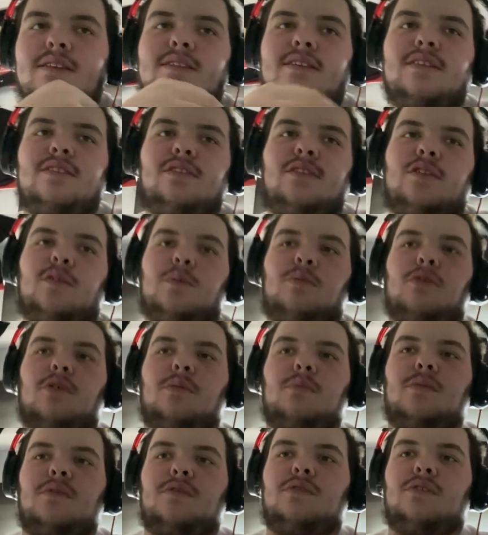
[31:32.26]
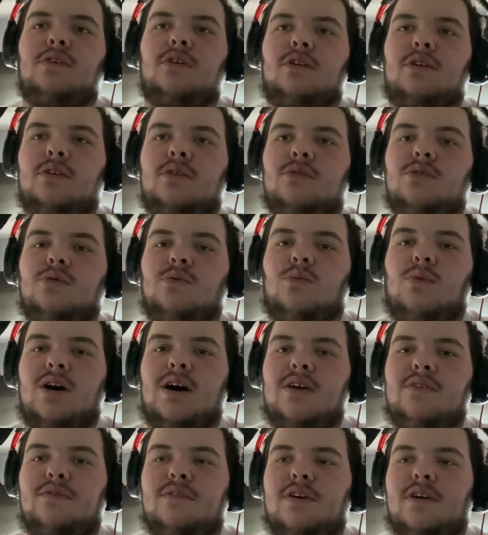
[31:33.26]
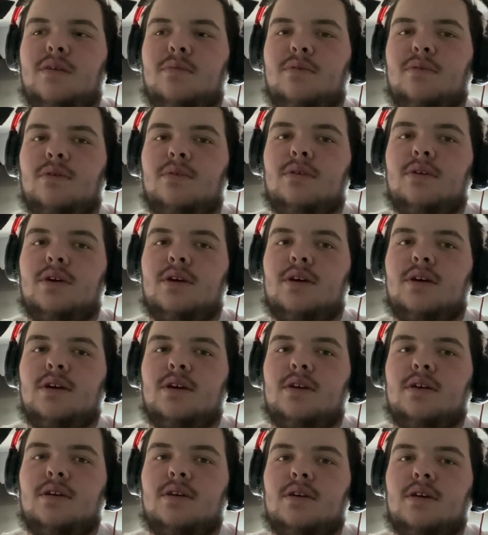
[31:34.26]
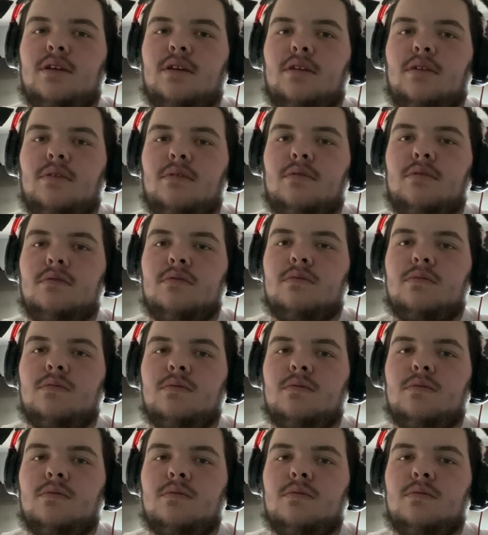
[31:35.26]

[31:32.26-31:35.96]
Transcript: This is a problem with the Wi-Fi, but I don't know.